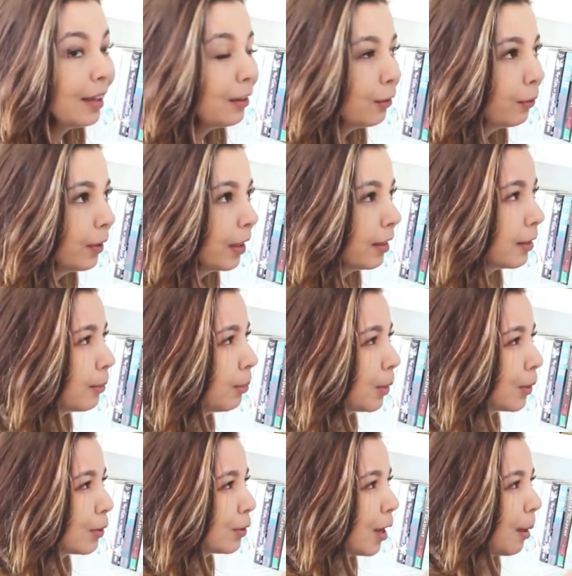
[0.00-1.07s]
elephant
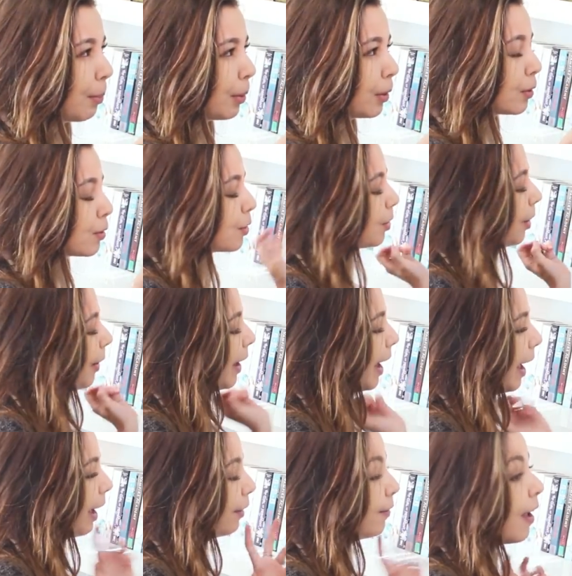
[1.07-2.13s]
book stoppers, so now I
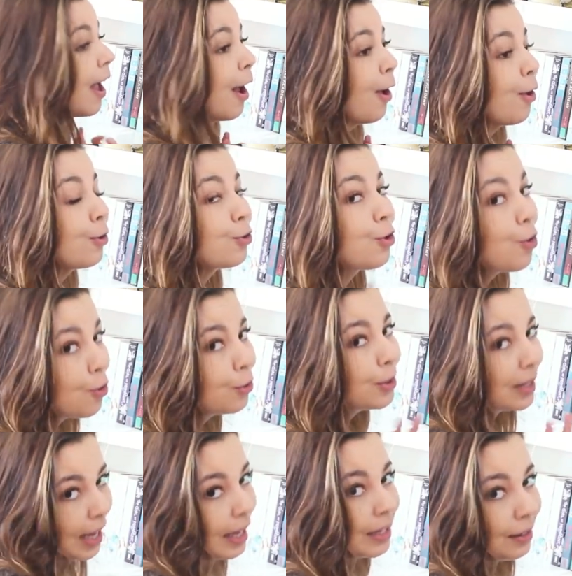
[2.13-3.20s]
have two
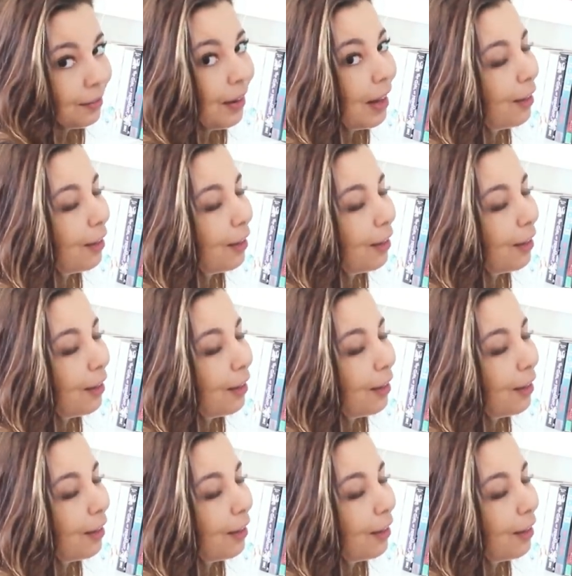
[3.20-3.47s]
sets of